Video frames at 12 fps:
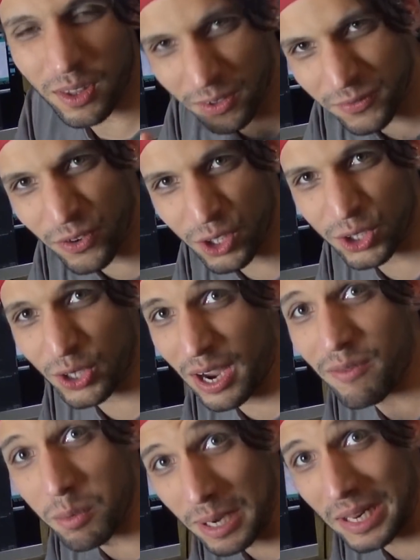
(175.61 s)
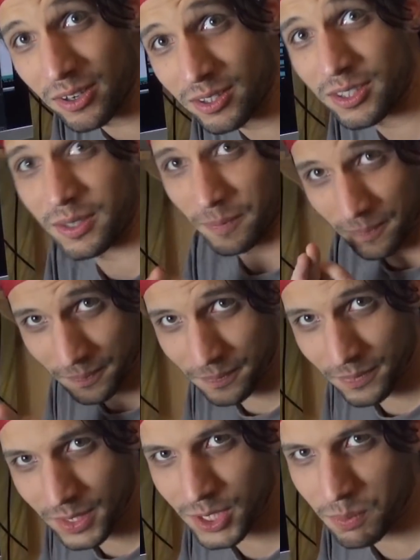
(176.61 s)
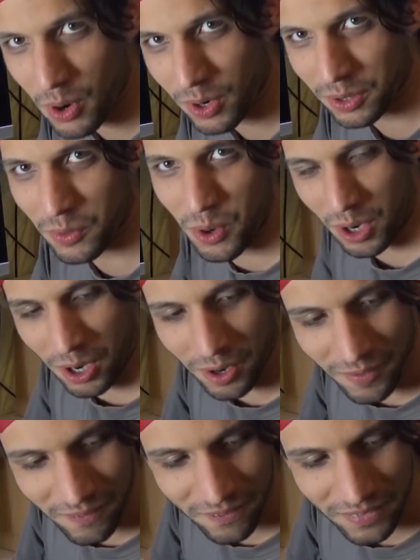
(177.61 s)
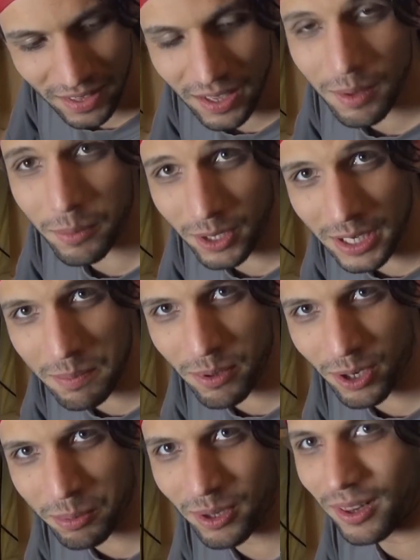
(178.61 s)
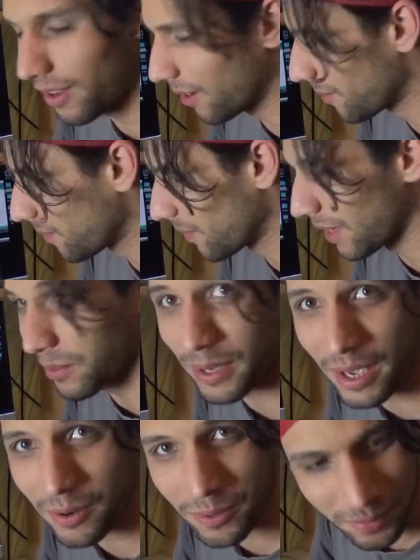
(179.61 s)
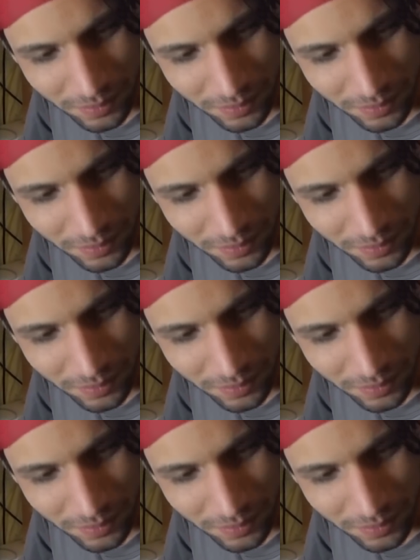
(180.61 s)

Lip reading: This first song everybody learns, Smoke on the Water by Deep Purple. Here we go.